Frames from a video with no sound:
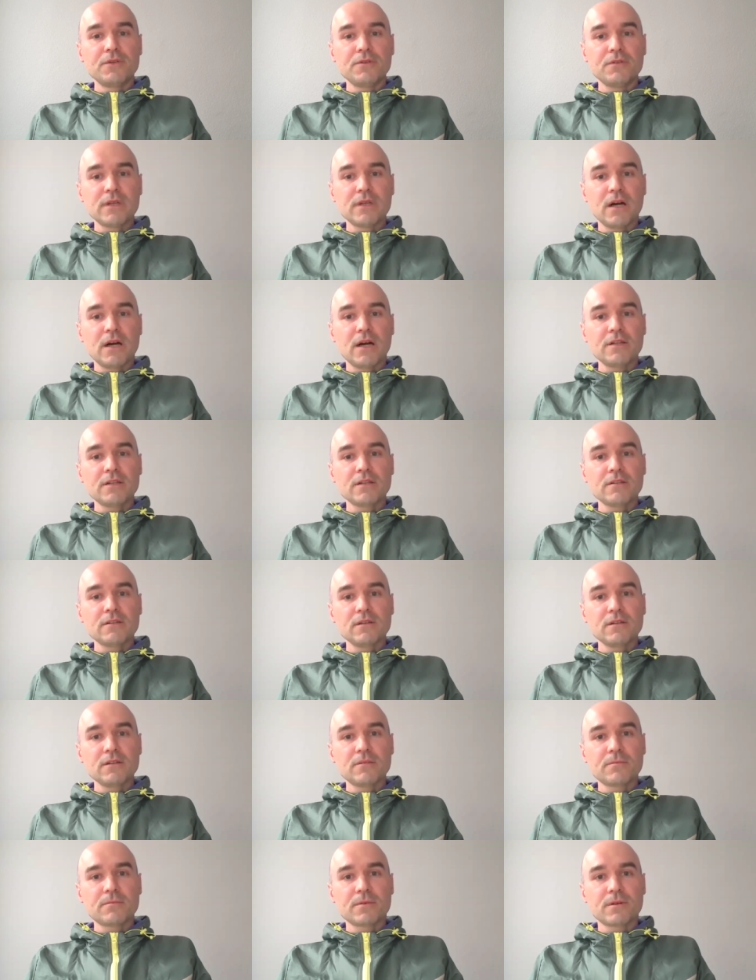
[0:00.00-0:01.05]
Reviewing
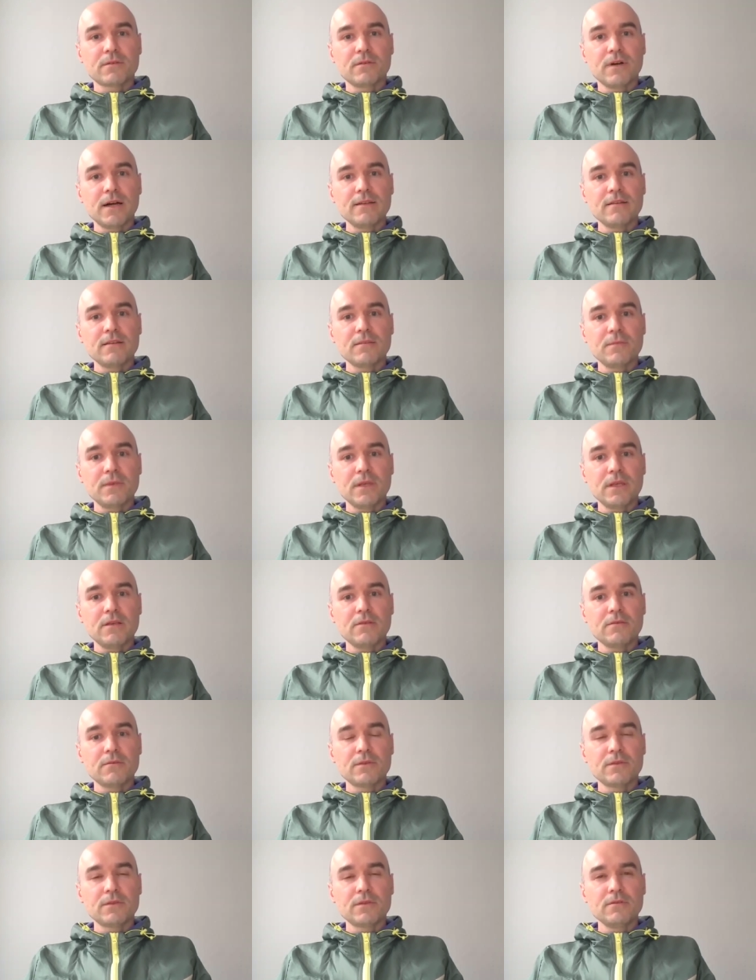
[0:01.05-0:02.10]
articles provides
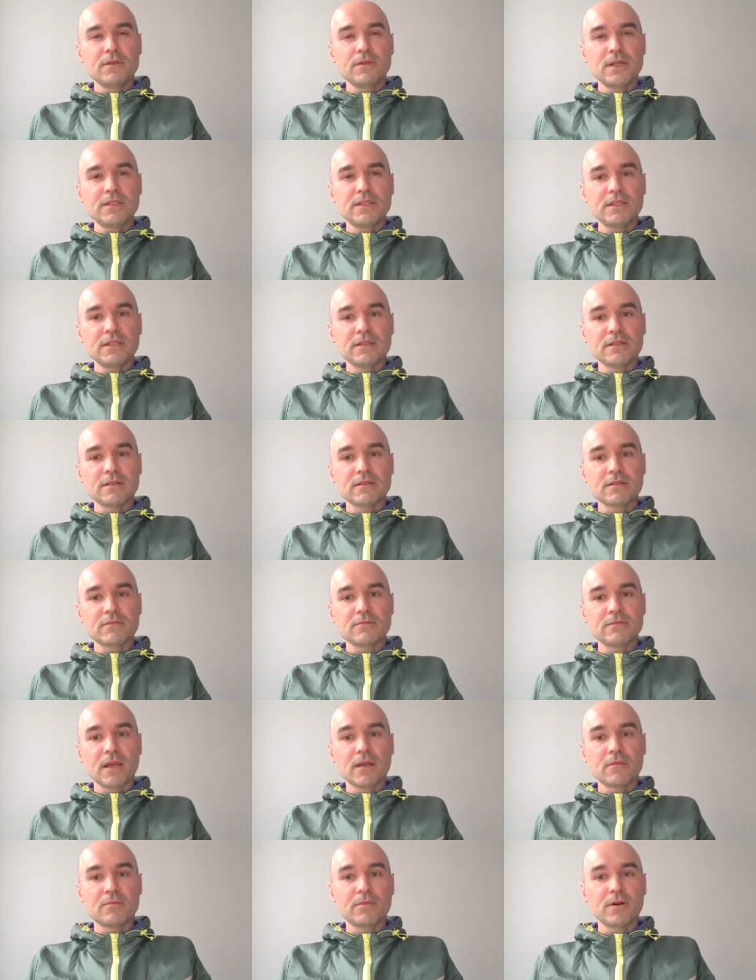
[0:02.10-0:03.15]
me with new
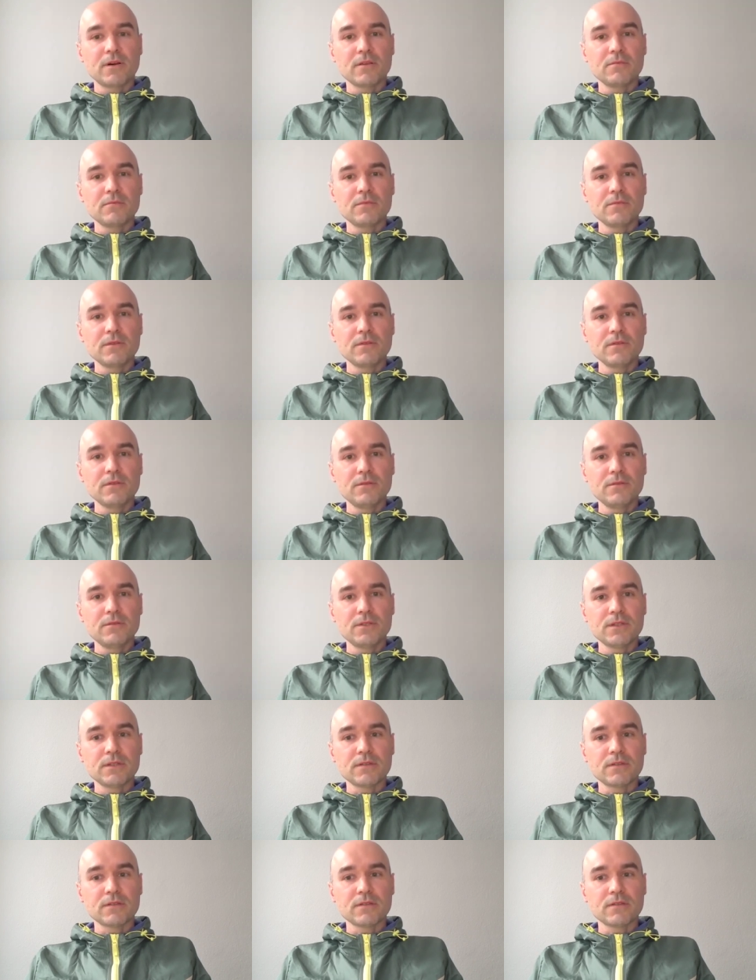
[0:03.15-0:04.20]
ideas and possible
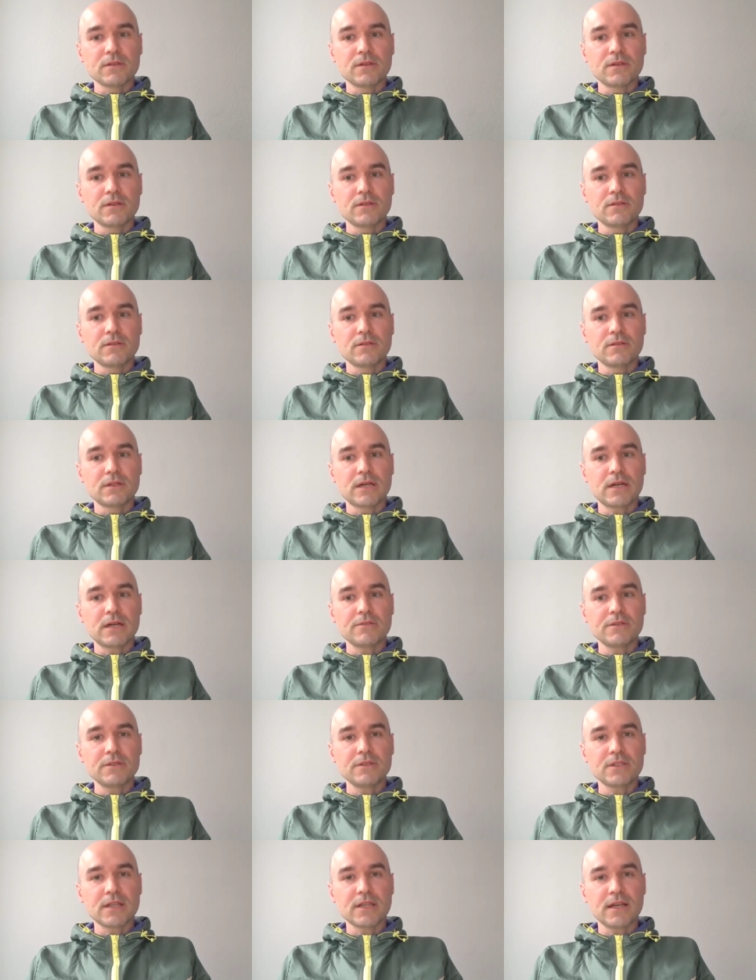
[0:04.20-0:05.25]
solutions to
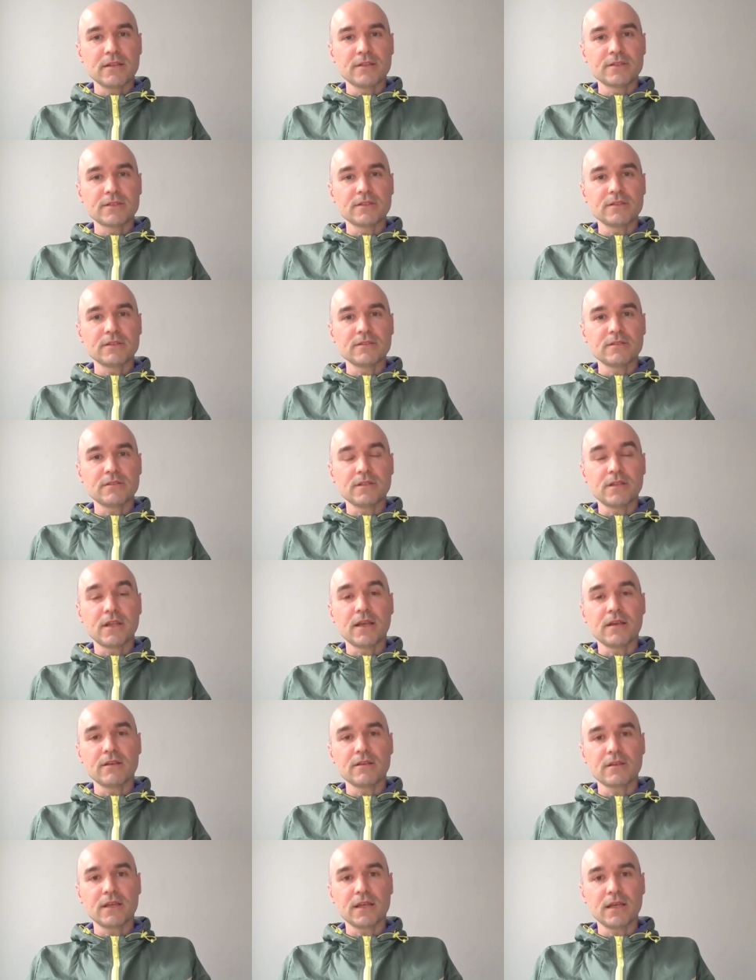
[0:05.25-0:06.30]
current challenges
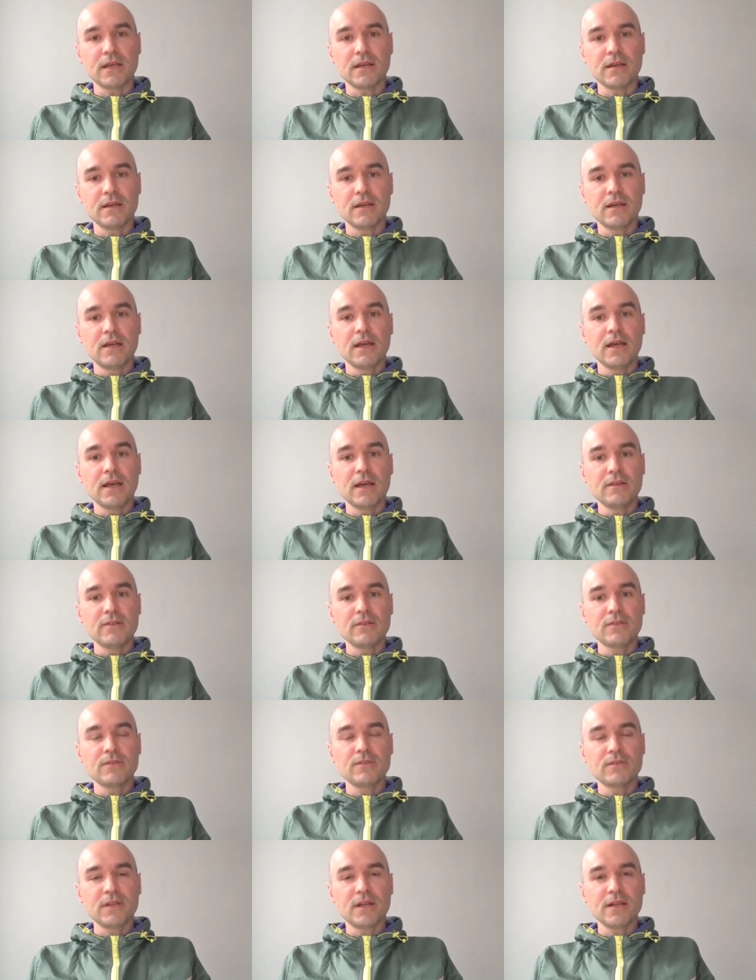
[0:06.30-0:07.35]
in healthcare
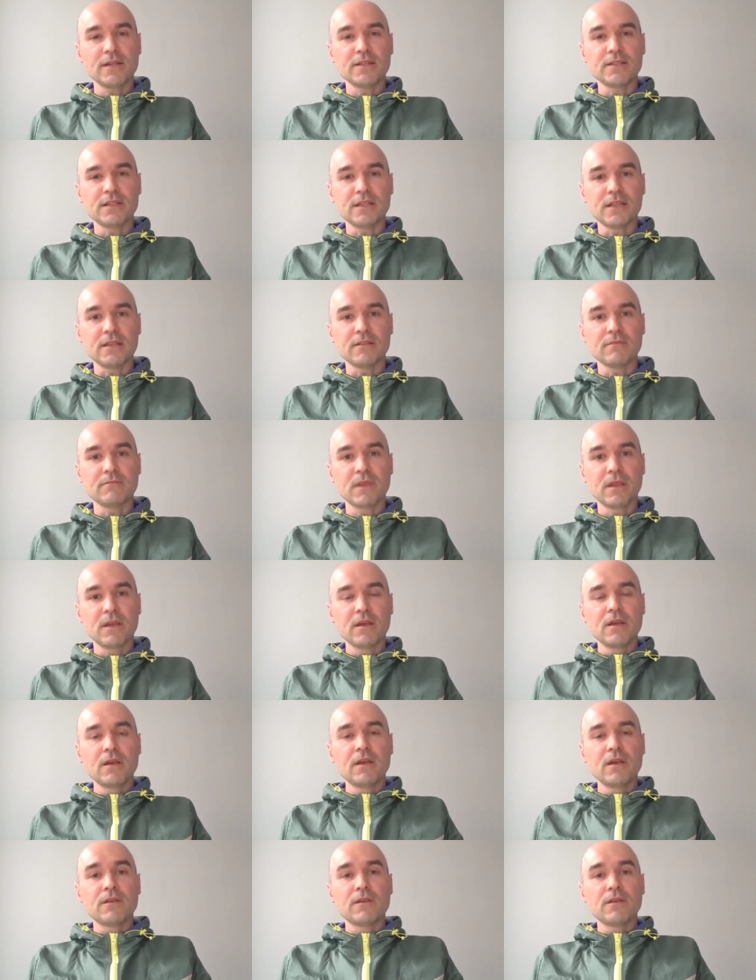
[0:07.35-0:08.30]
and society.